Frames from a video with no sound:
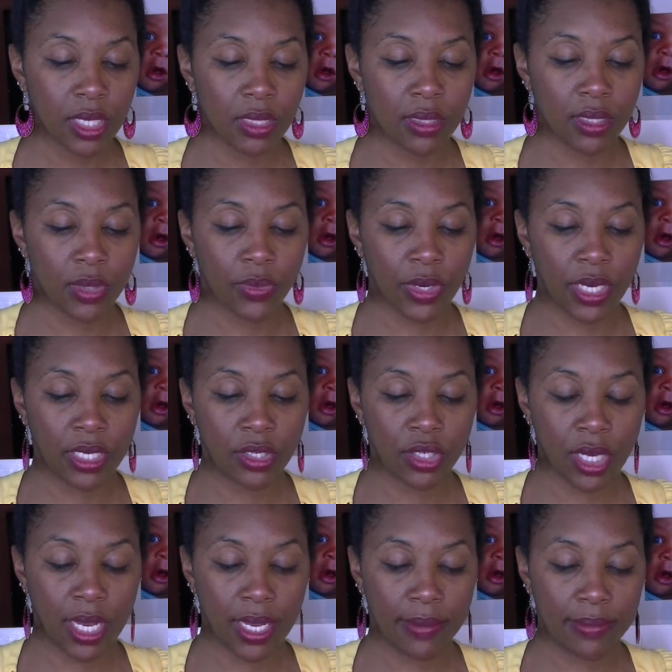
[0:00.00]
Since we're in
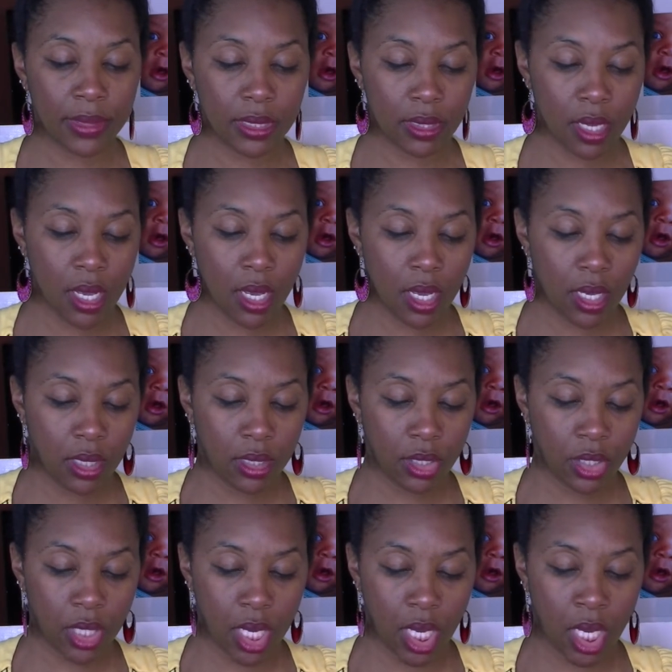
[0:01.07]
James.
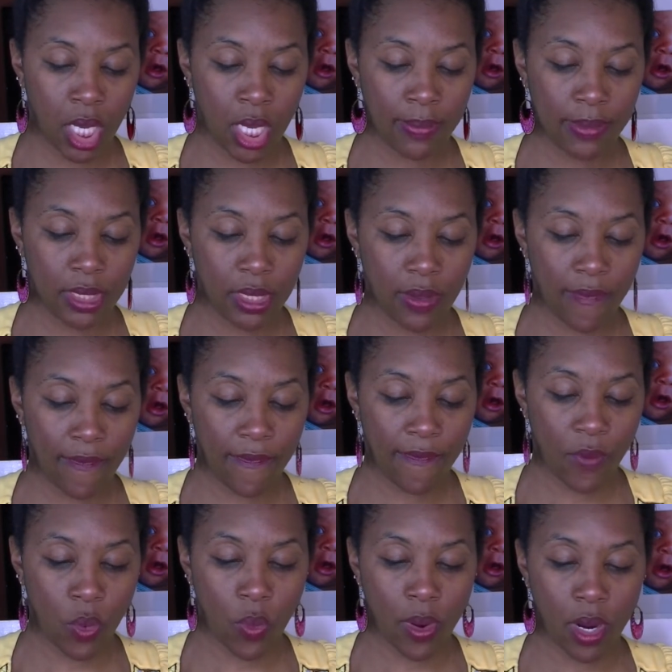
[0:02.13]
James
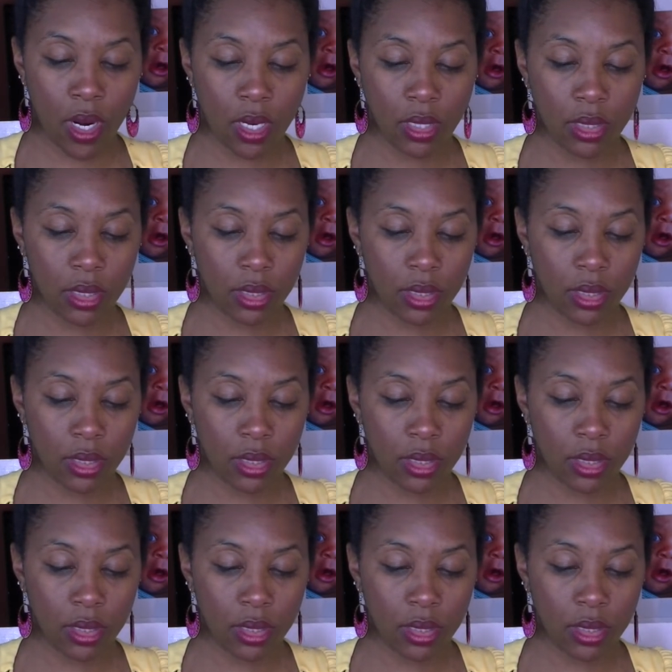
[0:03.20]
4